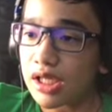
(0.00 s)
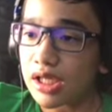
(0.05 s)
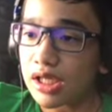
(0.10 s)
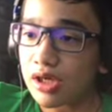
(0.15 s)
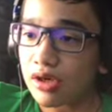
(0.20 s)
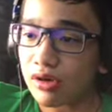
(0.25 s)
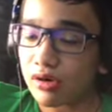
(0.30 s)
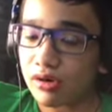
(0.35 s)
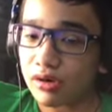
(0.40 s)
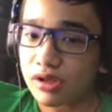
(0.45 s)

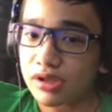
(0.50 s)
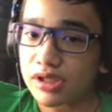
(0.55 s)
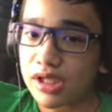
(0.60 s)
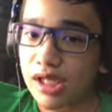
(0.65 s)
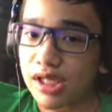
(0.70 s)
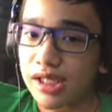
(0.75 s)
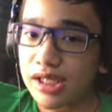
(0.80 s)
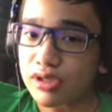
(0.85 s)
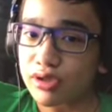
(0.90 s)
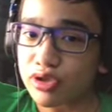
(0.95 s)
or they
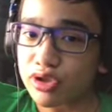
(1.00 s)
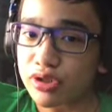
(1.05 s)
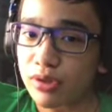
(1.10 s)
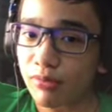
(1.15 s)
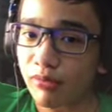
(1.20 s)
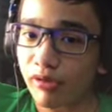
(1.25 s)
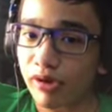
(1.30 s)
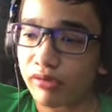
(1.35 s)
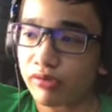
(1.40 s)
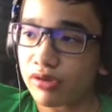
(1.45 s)
kill
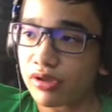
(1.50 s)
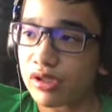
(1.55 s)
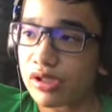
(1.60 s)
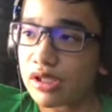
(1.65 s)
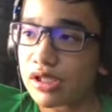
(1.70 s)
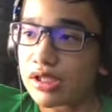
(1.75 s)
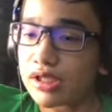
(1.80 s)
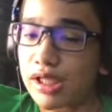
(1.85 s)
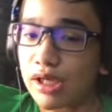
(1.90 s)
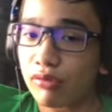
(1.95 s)
someone,
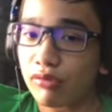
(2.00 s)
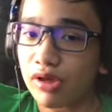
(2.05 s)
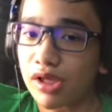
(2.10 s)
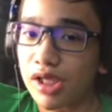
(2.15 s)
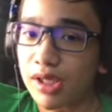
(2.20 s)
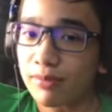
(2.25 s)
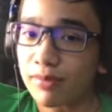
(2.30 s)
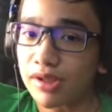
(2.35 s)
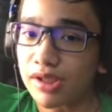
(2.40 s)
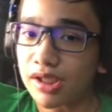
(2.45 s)
they will
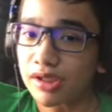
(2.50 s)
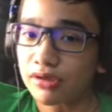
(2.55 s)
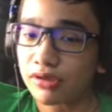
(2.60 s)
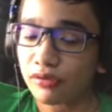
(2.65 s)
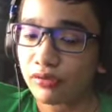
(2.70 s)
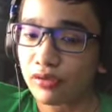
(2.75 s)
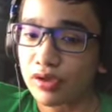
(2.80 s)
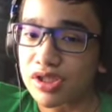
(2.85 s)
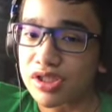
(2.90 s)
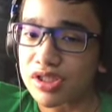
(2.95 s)
imitate your
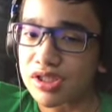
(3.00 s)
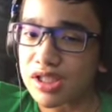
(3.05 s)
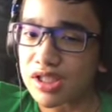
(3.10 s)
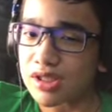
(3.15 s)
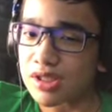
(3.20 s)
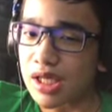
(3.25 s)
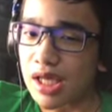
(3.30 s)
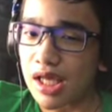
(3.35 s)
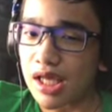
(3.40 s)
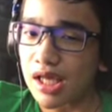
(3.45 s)
voice
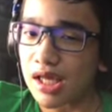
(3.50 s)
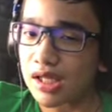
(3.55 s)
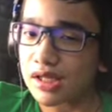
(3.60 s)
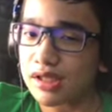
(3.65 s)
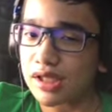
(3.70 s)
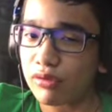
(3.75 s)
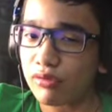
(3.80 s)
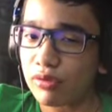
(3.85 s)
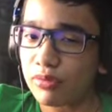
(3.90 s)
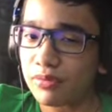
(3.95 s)
and
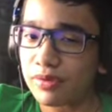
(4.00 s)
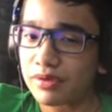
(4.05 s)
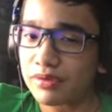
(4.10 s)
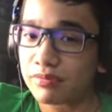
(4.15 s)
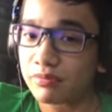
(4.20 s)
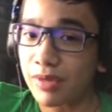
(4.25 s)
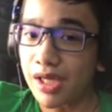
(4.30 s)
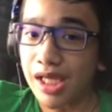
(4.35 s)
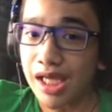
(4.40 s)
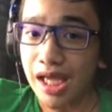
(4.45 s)
they will
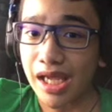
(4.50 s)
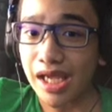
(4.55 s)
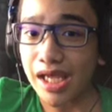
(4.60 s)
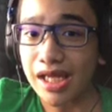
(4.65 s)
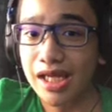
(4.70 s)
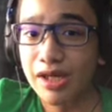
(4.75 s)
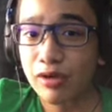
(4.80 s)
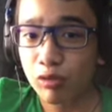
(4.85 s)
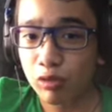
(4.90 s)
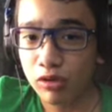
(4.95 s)
make
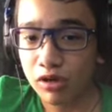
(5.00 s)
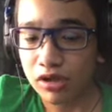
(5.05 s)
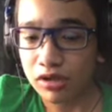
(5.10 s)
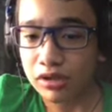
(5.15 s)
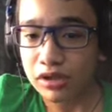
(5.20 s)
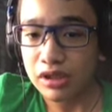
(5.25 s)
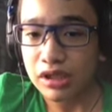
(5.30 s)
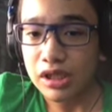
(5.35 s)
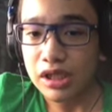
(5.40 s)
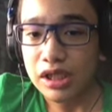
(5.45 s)
any
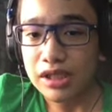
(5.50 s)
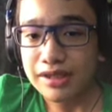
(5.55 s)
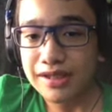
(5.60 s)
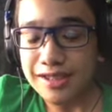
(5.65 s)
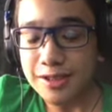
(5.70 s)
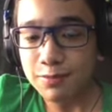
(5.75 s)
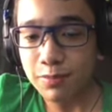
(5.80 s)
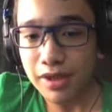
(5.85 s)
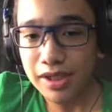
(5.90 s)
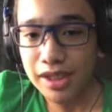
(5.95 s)
word,
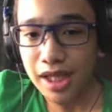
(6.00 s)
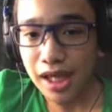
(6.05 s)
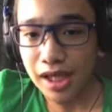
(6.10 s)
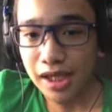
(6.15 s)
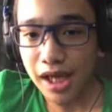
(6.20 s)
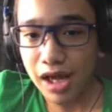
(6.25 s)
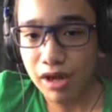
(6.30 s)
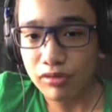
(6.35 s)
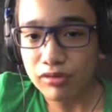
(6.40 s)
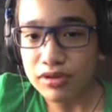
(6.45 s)
despite
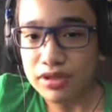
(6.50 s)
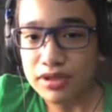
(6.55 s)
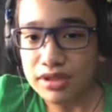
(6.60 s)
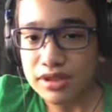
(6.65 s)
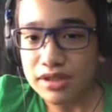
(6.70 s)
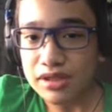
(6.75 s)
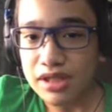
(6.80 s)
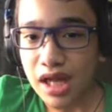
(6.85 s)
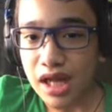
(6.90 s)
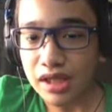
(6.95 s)
accounts
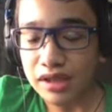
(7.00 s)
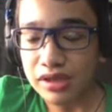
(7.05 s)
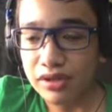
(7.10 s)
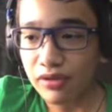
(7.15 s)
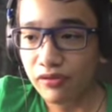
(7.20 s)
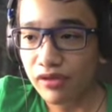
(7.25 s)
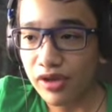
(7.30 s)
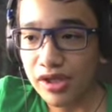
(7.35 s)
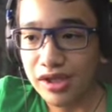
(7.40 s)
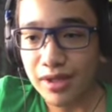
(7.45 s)
that the
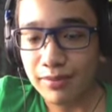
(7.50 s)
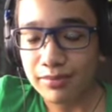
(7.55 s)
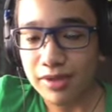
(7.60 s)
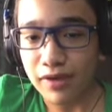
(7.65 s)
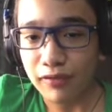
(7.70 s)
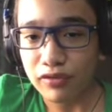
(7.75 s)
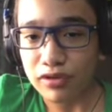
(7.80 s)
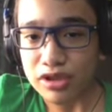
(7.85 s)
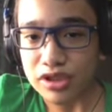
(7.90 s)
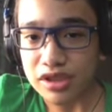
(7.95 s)
victim
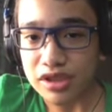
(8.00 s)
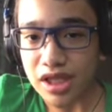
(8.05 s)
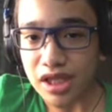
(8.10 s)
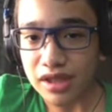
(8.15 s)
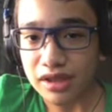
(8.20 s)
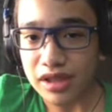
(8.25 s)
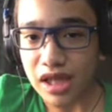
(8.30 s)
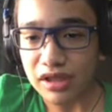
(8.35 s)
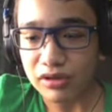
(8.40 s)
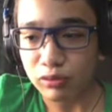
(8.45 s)
never
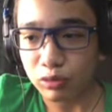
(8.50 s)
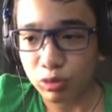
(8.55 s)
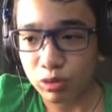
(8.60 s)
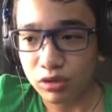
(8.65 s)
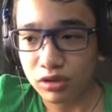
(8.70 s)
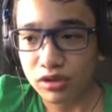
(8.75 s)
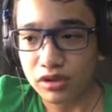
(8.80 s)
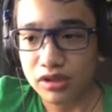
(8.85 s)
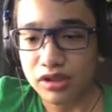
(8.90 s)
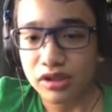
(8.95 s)
said that
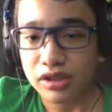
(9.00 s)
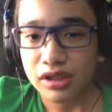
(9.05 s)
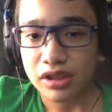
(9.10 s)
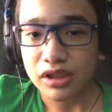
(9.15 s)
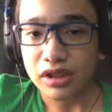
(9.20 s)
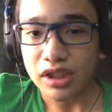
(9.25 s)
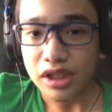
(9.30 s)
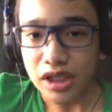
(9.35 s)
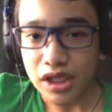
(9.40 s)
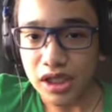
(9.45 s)
word
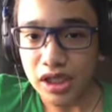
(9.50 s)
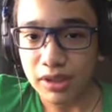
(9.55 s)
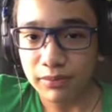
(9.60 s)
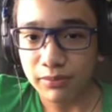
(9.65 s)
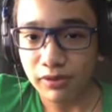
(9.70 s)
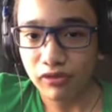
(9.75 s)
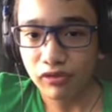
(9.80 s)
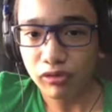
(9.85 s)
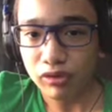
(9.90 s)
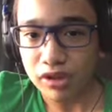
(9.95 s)

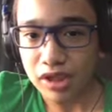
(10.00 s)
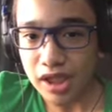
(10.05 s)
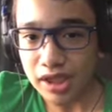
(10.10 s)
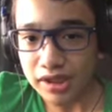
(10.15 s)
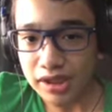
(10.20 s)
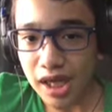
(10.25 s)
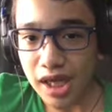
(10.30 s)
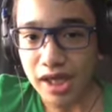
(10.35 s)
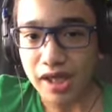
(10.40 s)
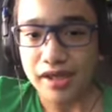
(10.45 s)
before they
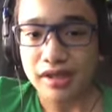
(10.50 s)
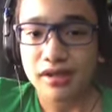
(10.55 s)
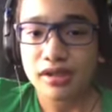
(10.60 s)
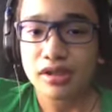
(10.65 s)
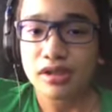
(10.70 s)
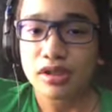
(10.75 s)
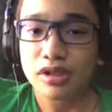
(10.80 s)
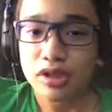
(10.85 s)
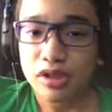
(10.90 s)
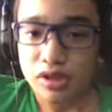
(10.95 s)
died.
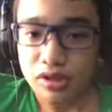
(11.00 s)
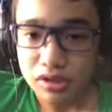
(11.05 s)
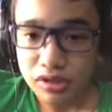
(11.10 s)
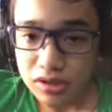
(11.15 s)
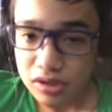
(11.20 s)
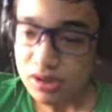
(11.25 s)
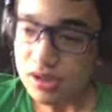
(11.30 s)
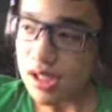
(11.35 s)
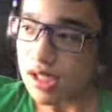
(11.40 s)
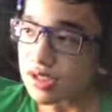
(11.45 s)

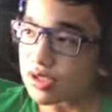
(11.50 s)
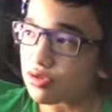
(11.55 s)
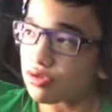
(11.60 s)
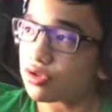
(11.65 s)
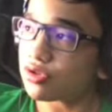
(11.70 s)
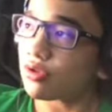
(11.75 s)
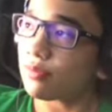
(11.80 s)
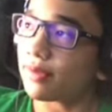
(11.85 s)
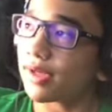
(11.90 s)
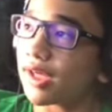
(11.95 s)
That's
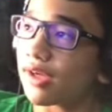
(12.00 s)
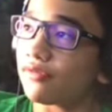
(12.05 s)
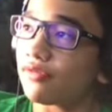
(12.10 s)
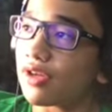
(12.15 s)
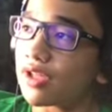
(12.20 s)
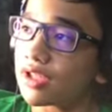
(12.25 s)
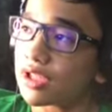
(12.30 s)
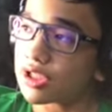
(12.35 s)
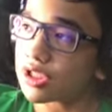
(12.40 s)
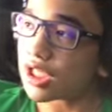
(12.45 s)
also a big
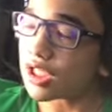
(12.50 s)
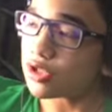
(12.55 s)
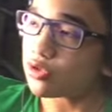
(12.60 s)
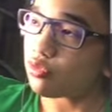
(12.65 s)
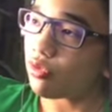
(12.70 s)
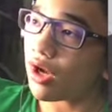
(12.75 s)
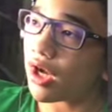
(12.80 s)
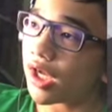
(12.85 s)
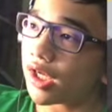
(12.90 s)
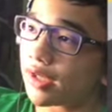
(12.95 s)
advantage. That's
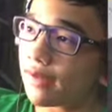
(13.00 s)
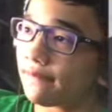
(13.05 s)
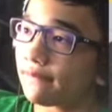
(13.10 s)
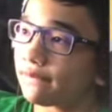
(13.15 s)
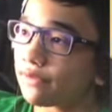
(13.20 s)
why